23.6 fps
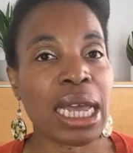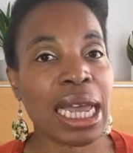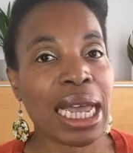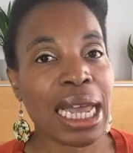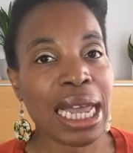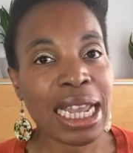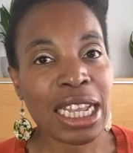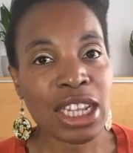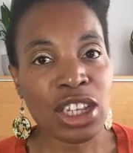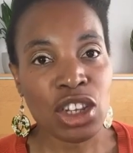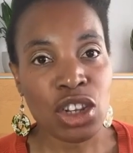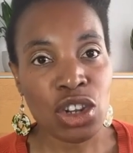
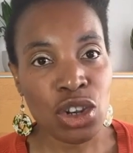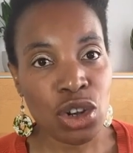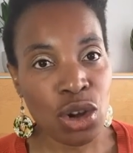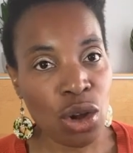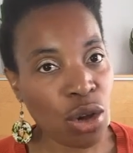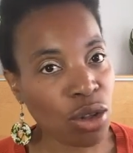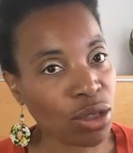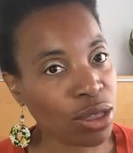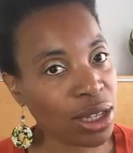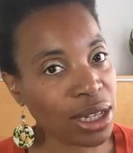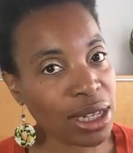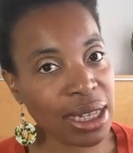It's
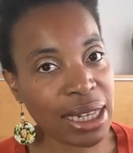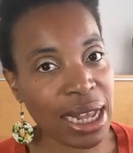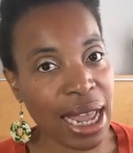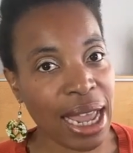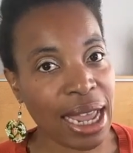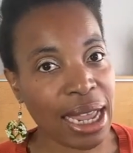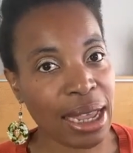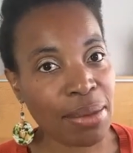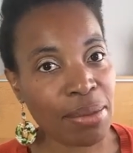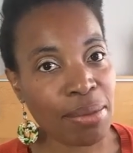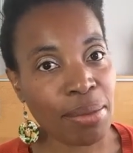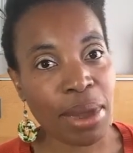not the
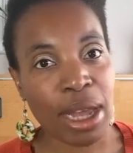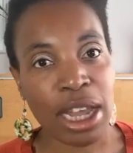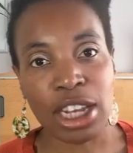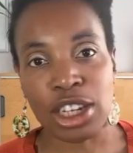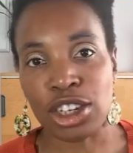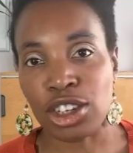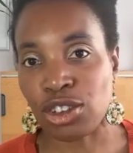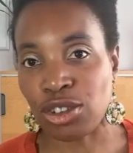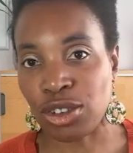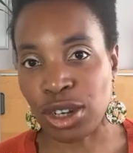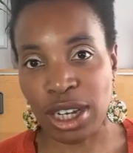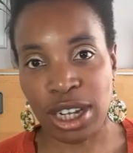same as
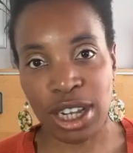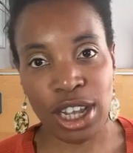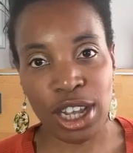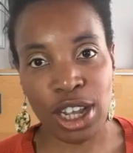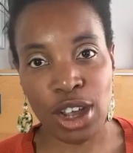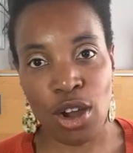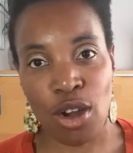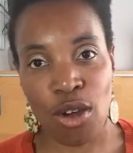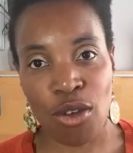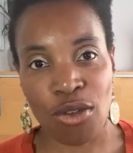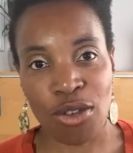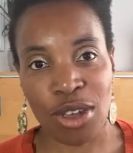drinking
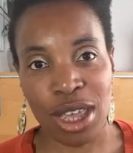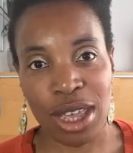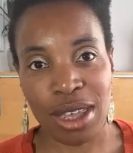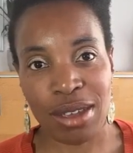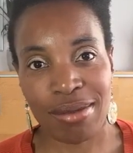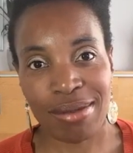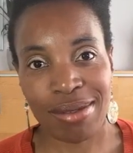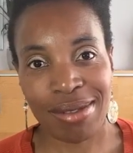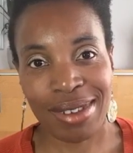coffee,